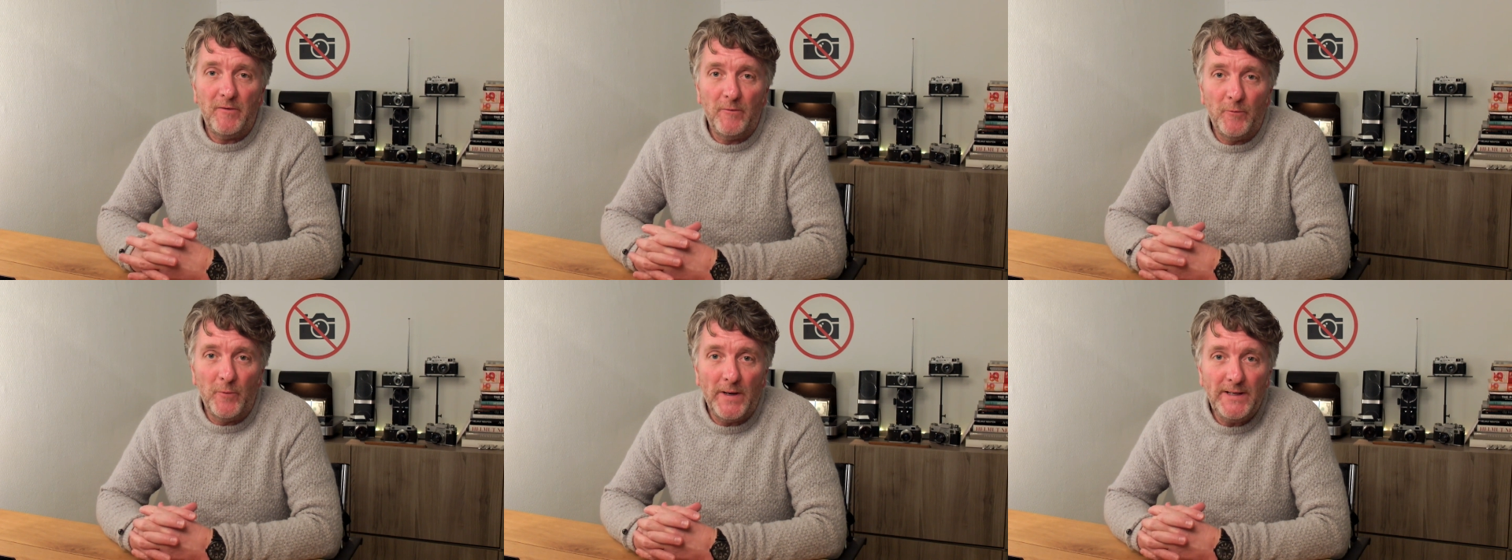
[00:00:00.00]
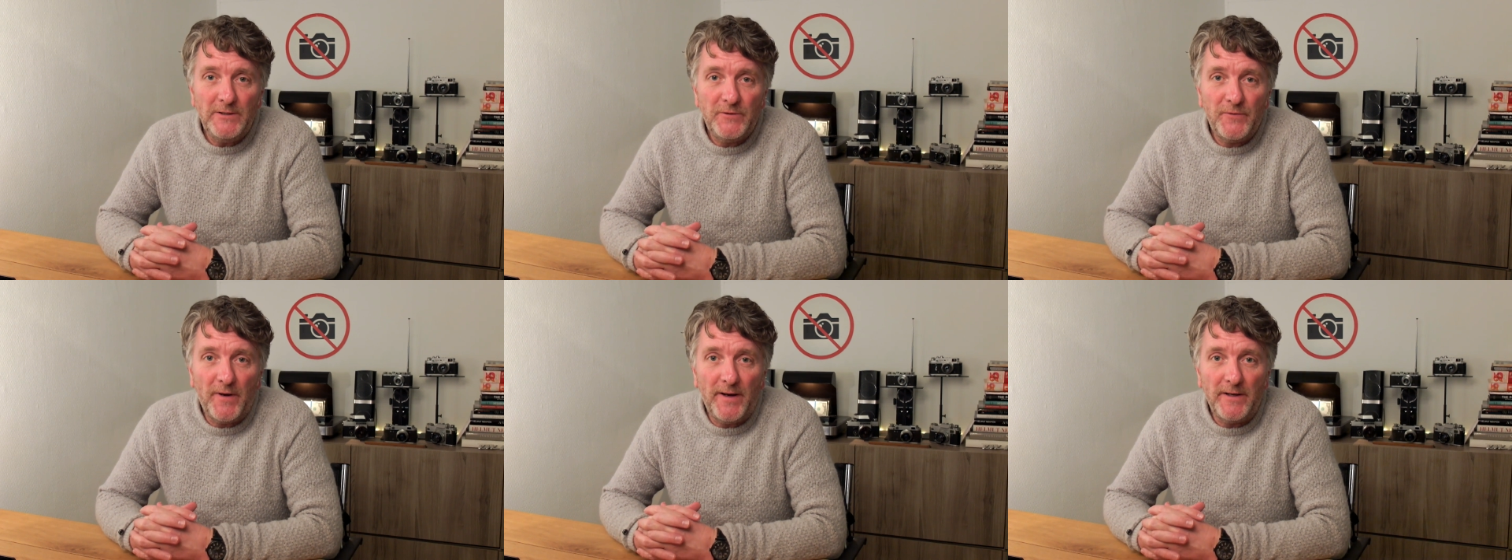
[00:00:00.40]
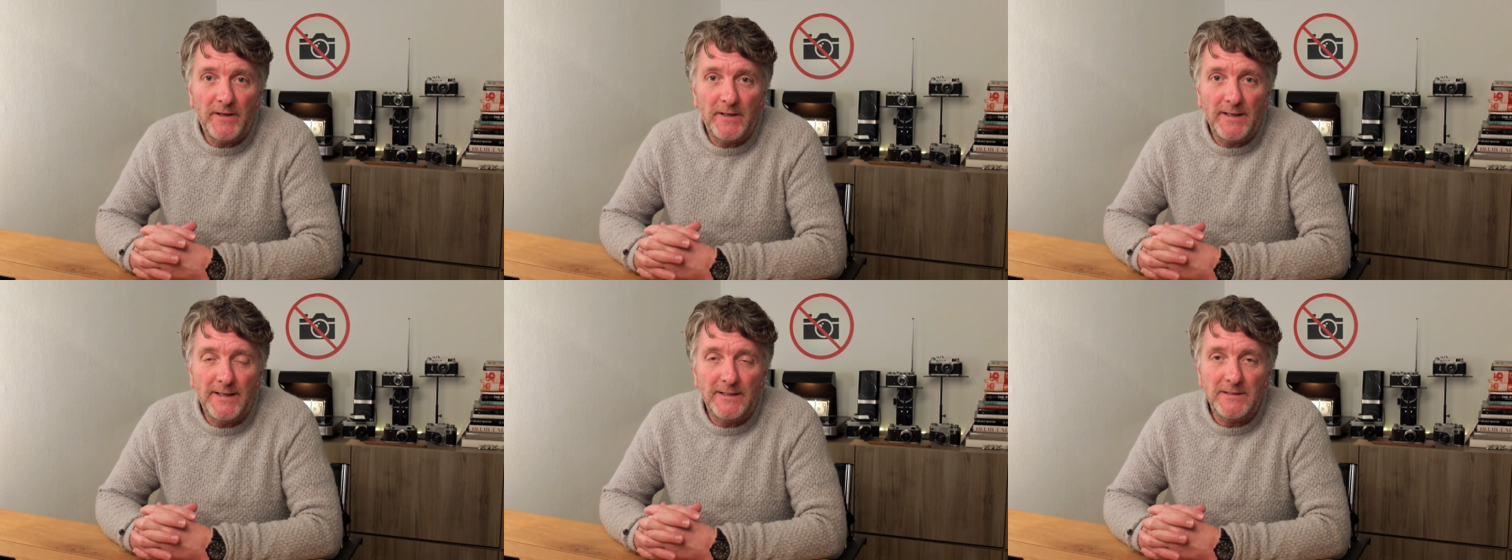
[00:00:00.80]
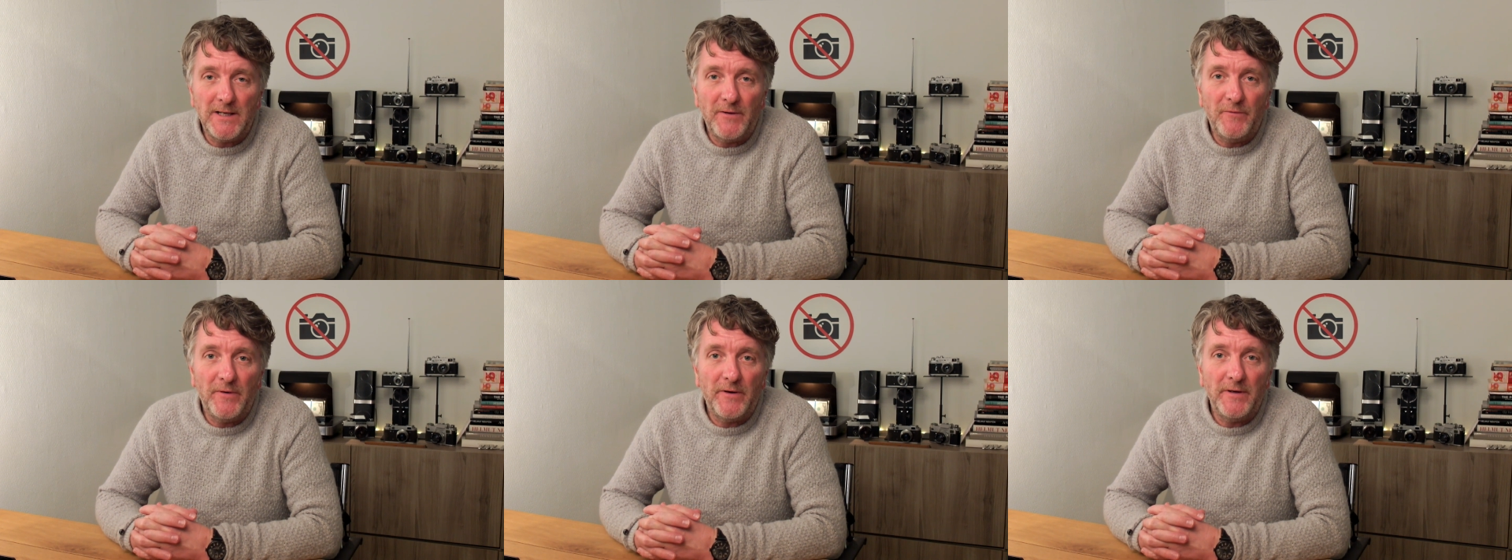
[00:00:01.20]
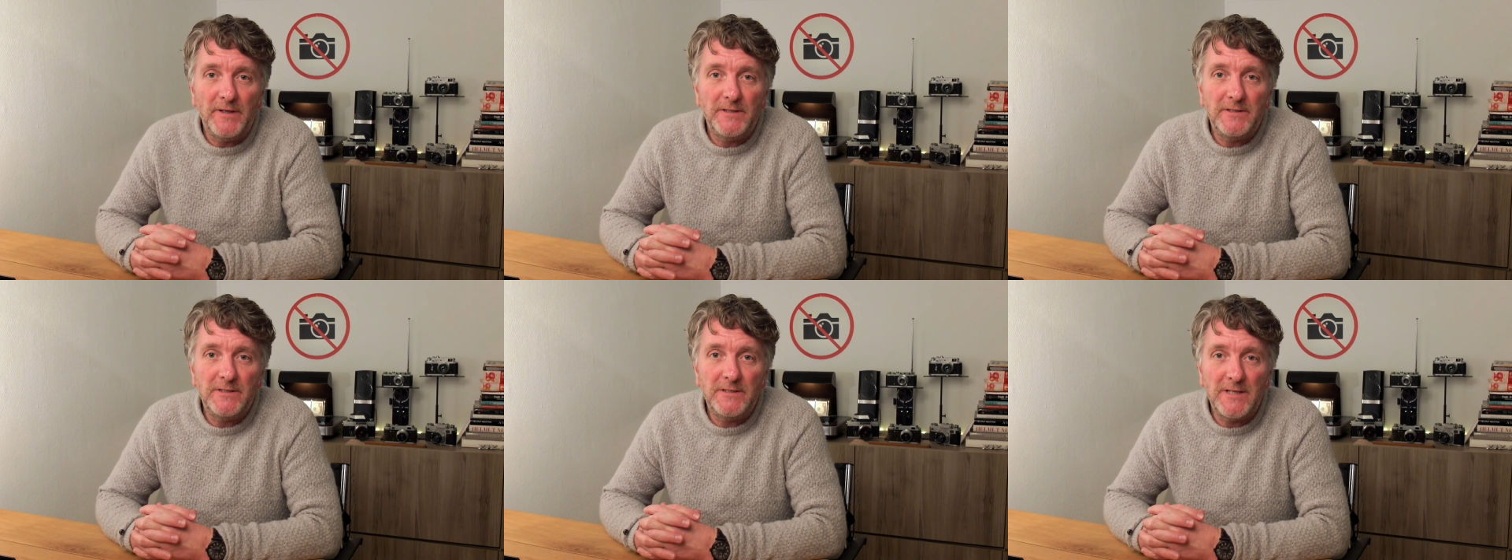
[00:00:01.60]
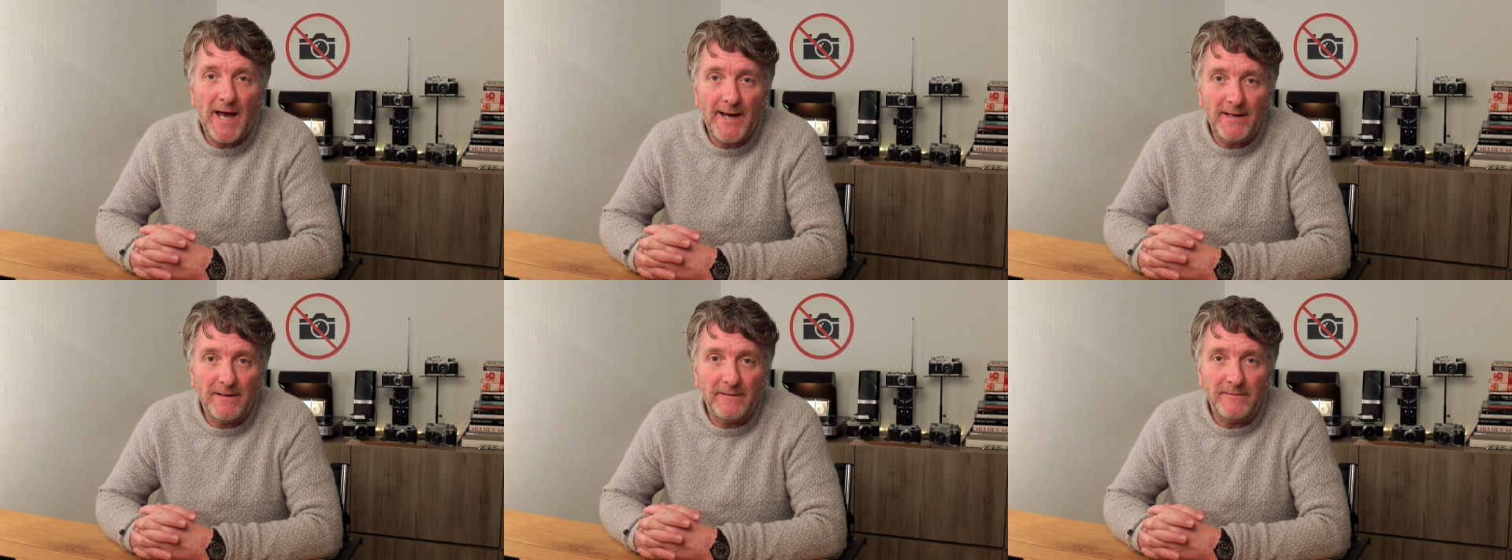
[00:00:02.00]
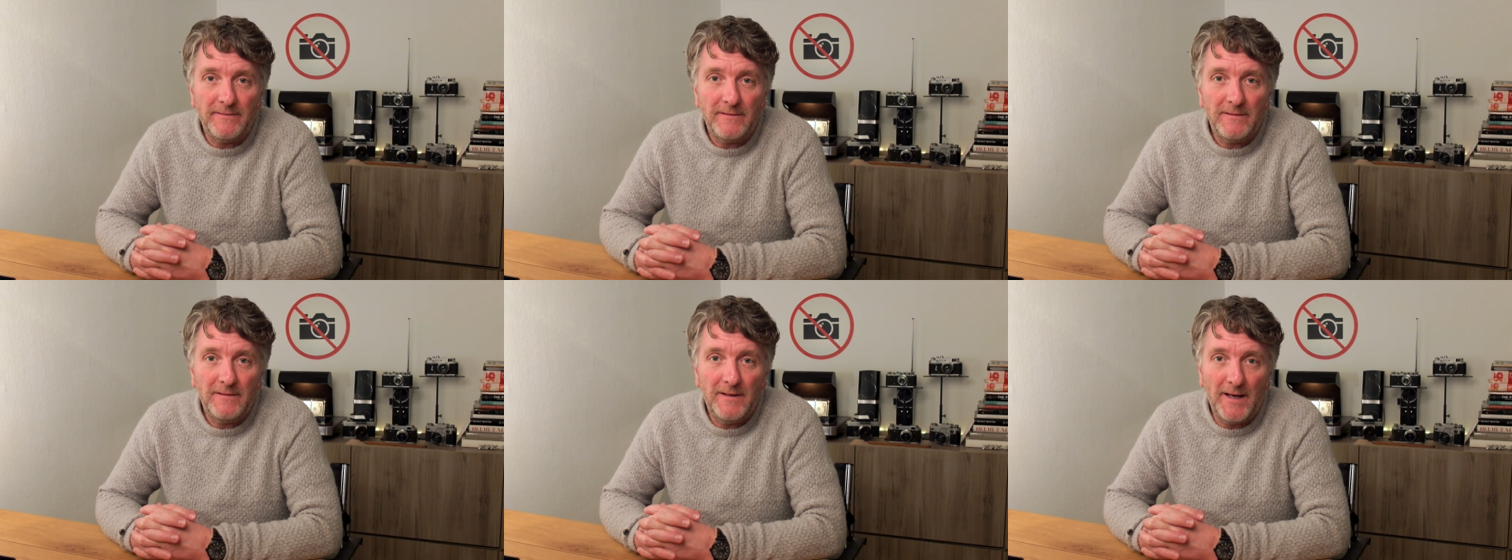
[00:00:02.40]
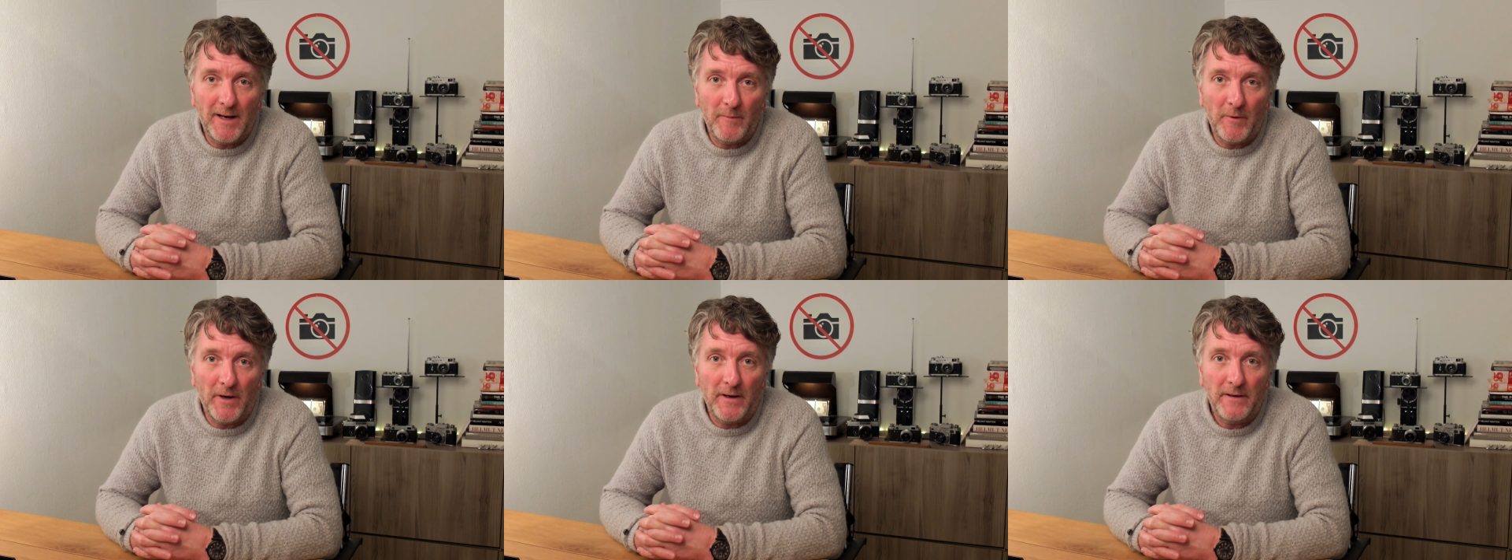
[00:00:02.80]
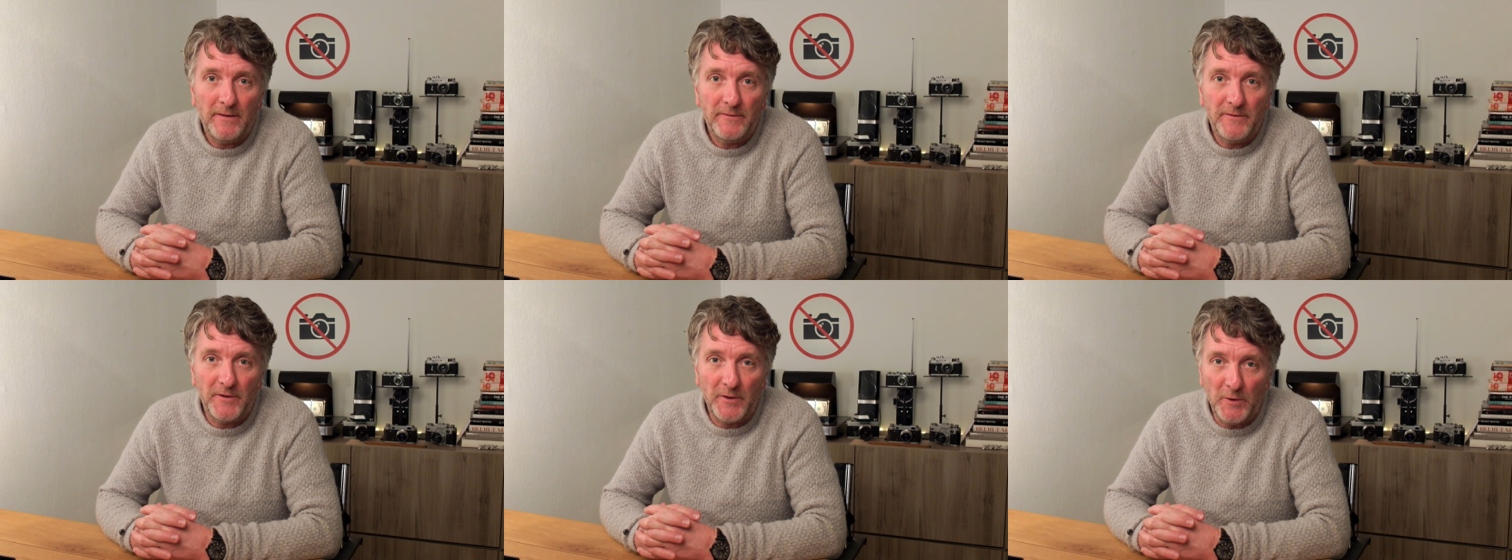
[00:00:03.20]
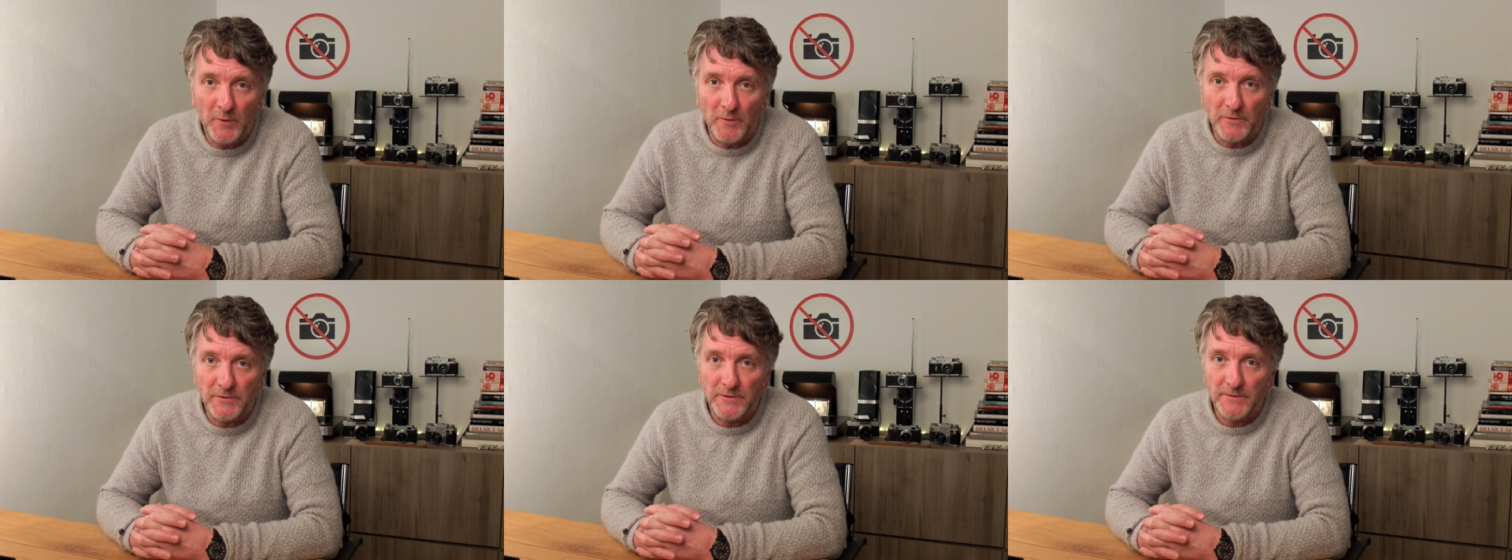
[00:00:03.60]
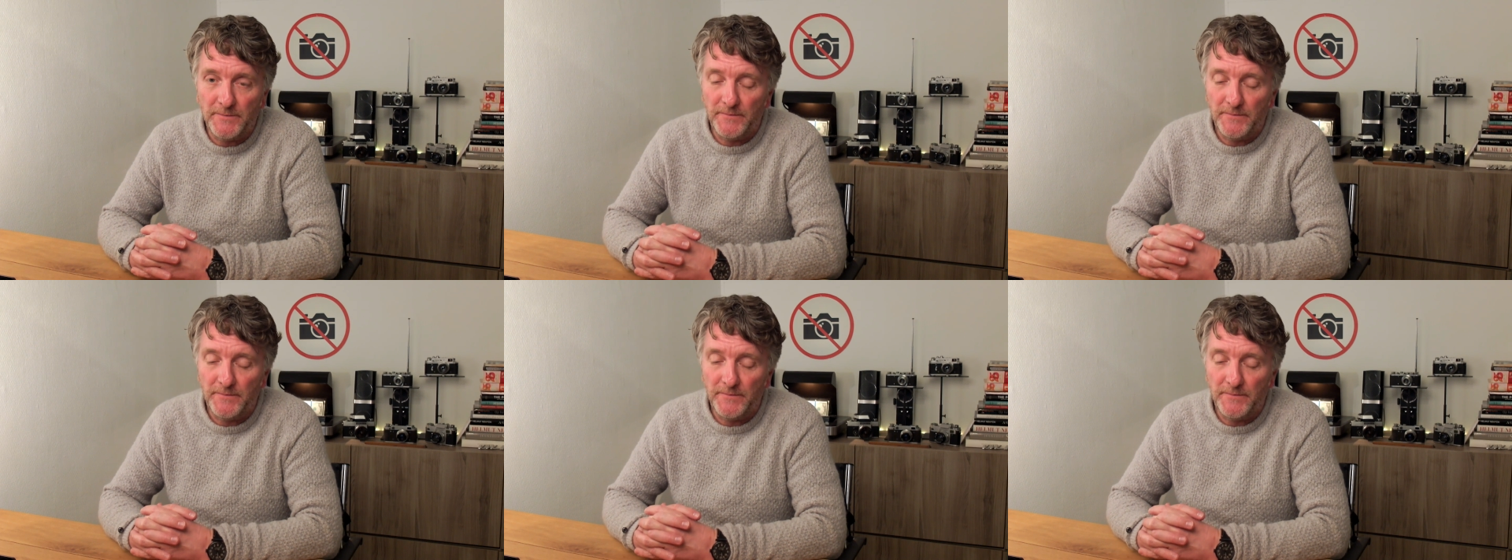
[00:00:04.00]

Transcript: rangefinder is a very silent camera to use.